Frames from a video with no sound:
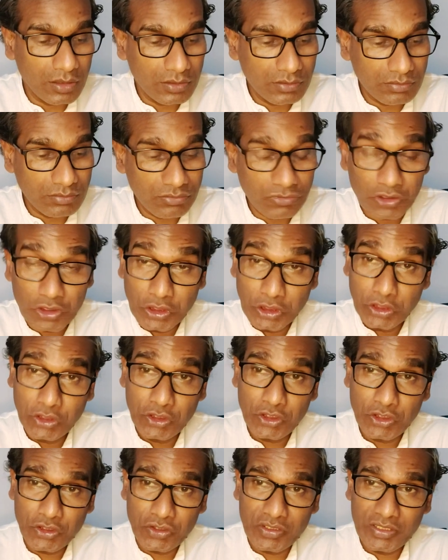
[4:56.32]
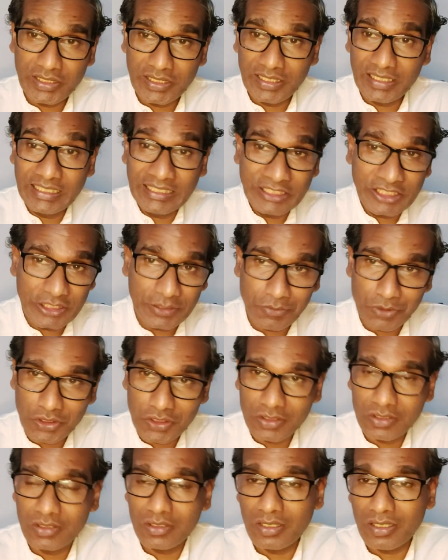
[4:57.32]
due to the interruption
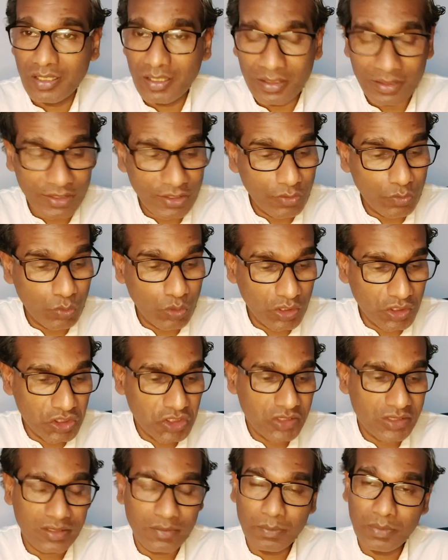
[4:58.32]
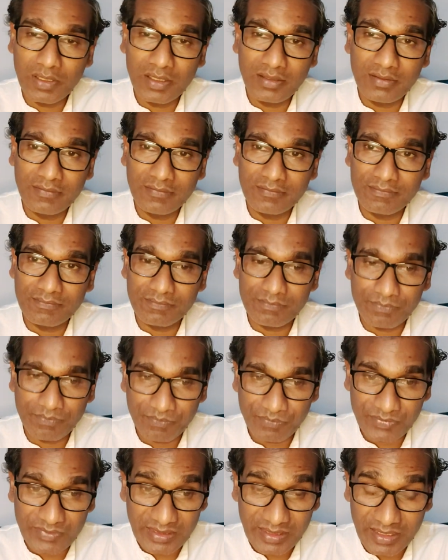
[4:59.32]
in the water supply
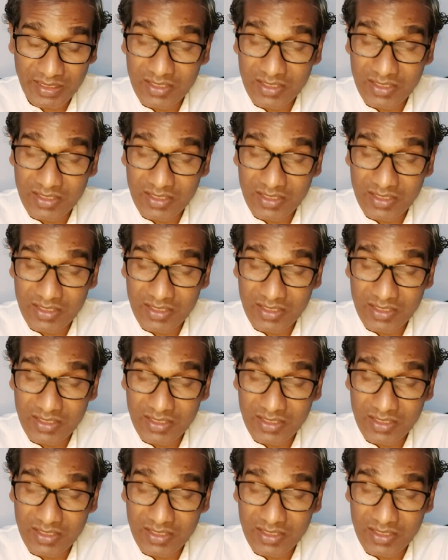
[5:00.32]
there is